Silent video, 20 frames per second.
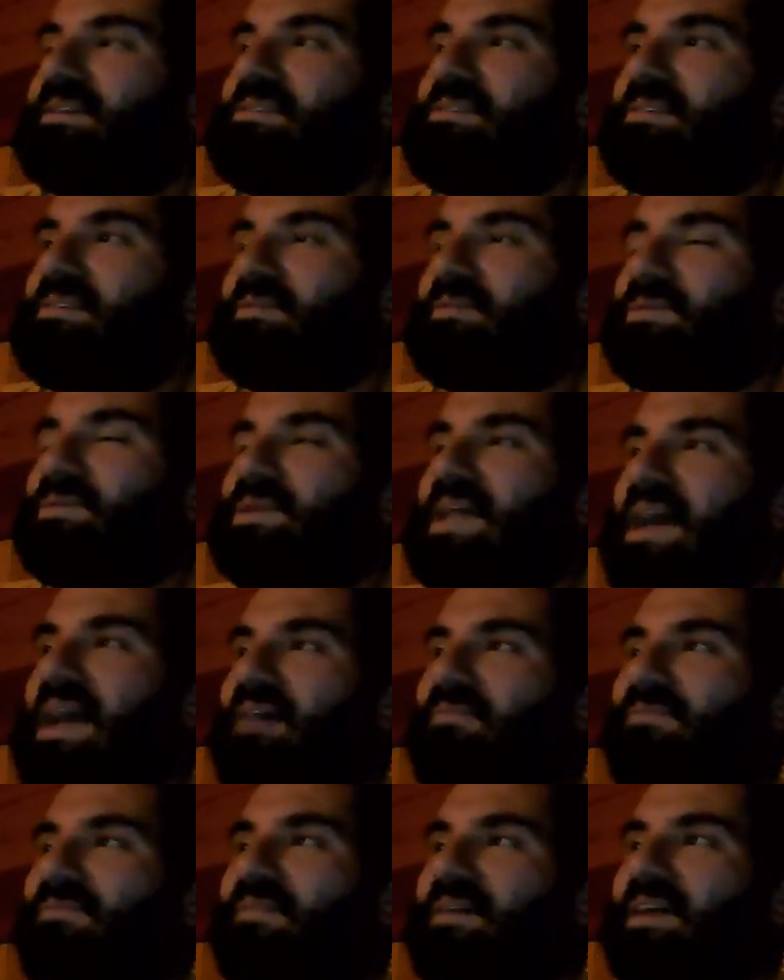Dude,
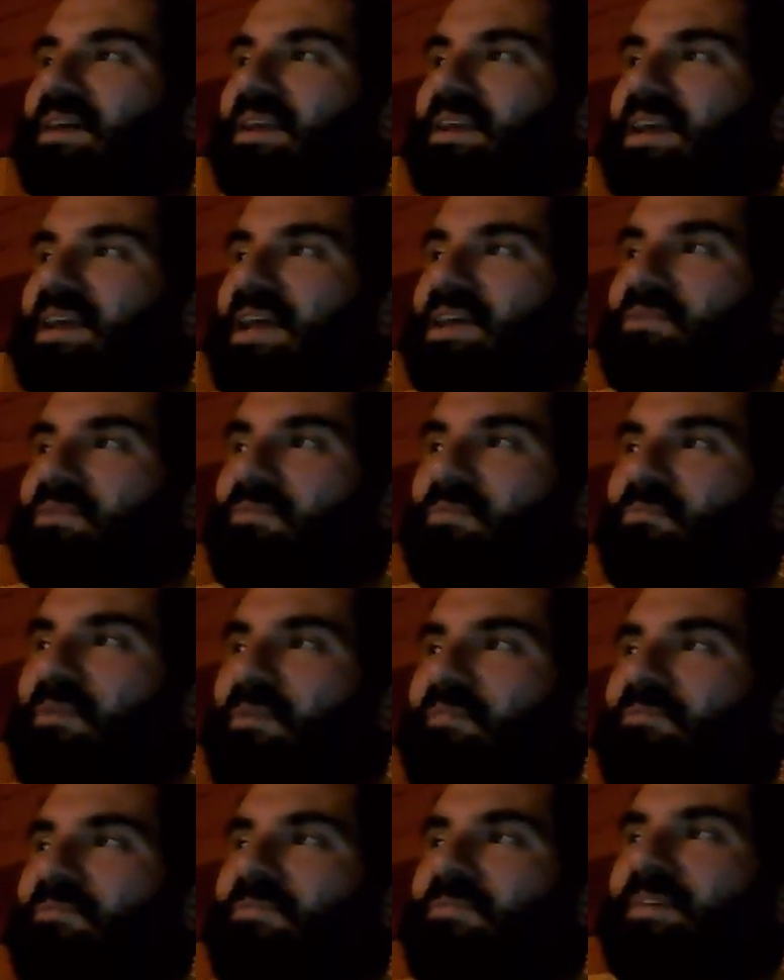how fucking angry,
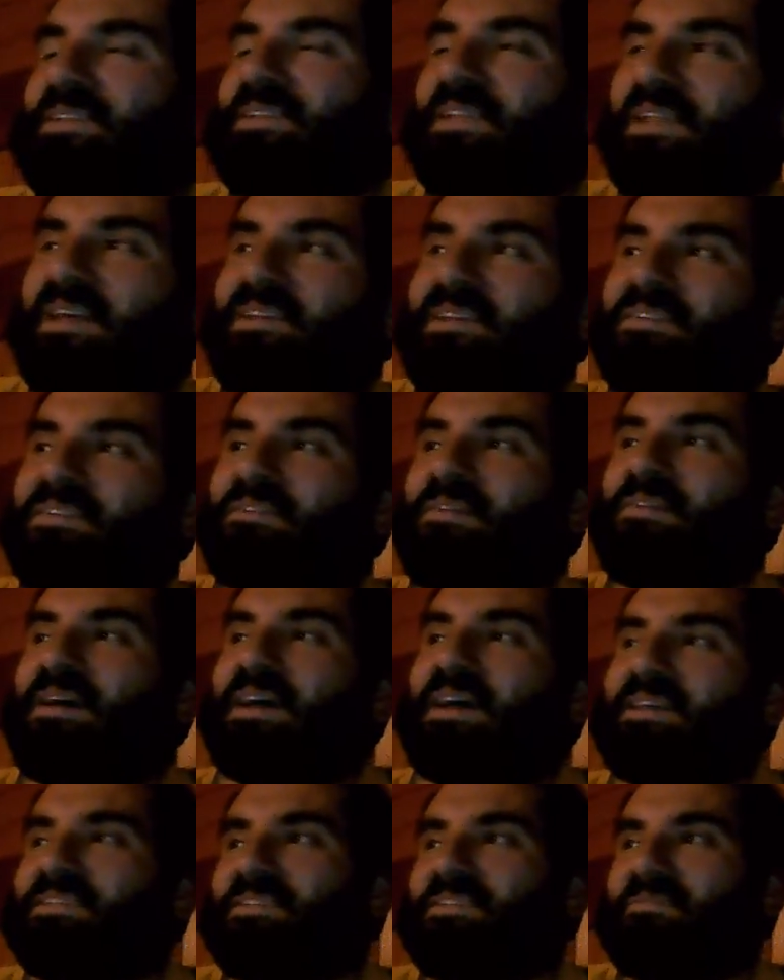red-faced, laser
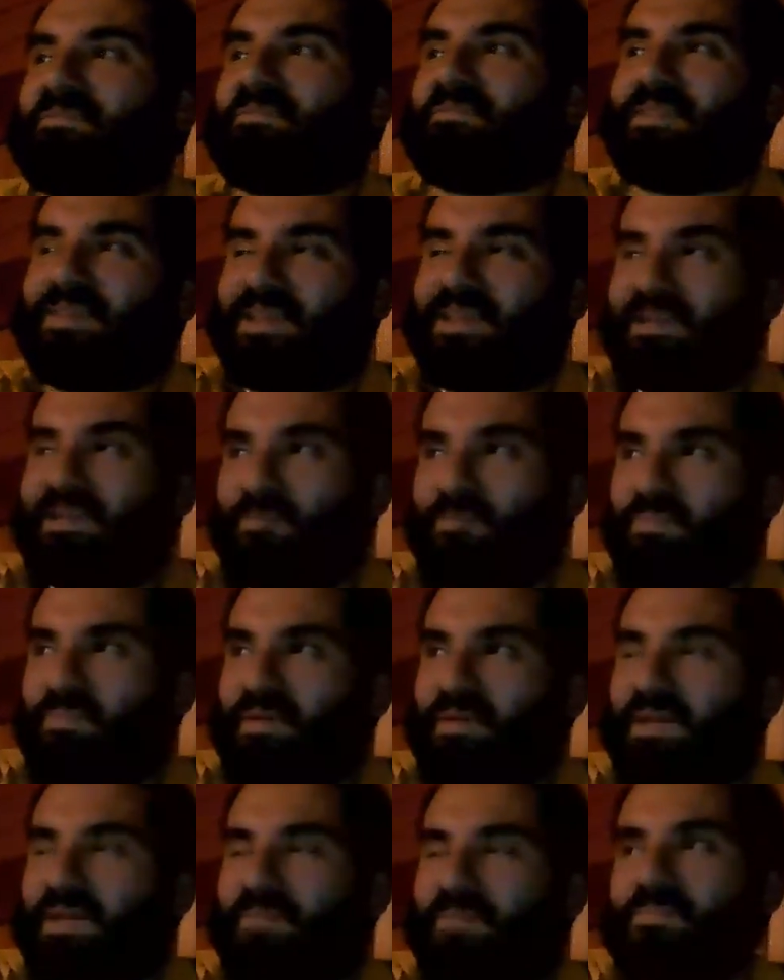eyes do you think he would
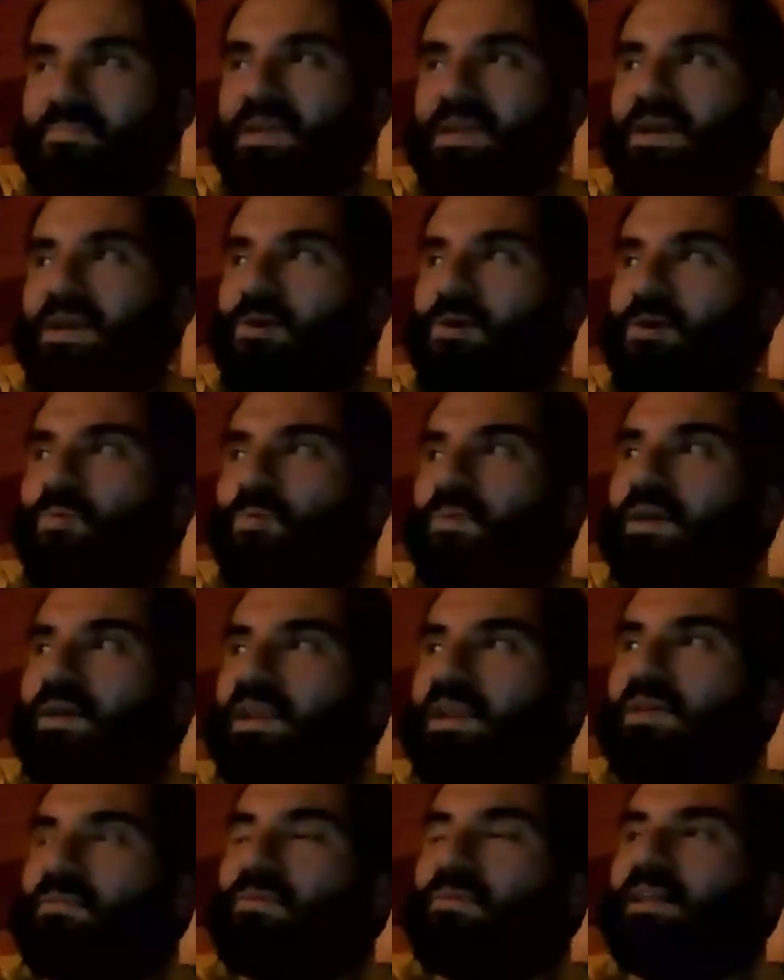be when
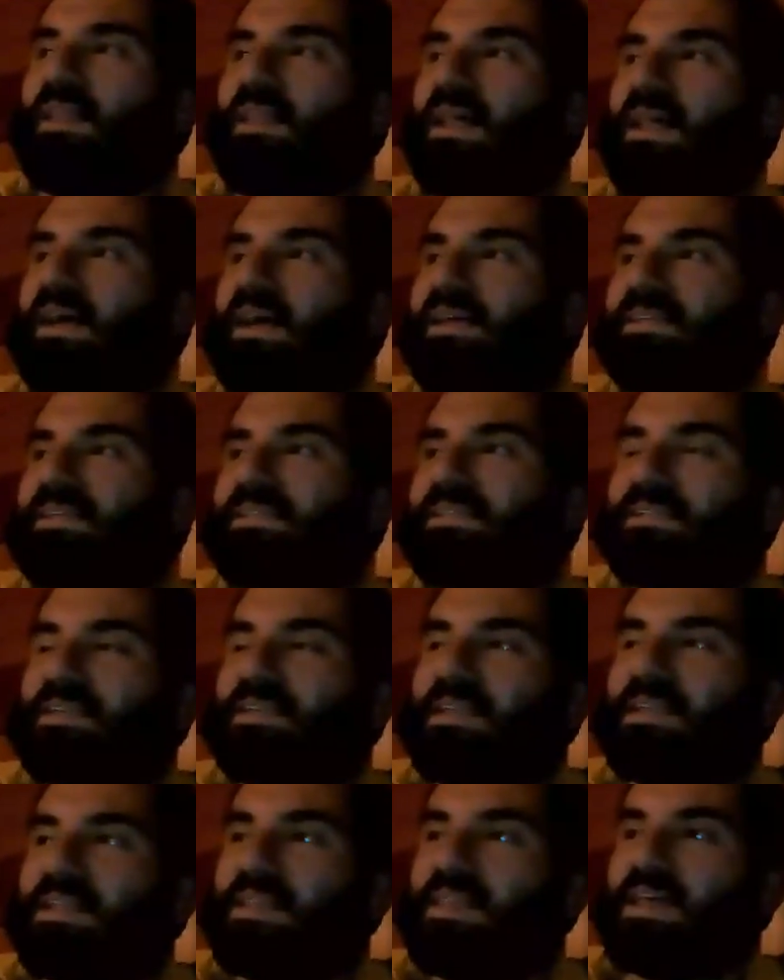he realized
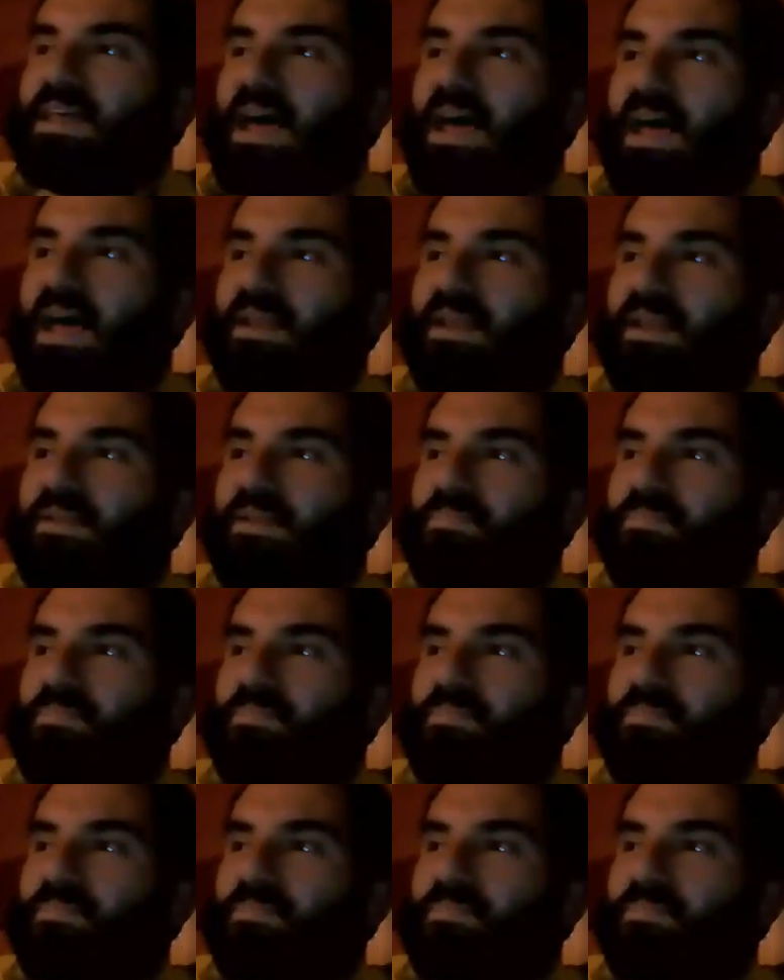that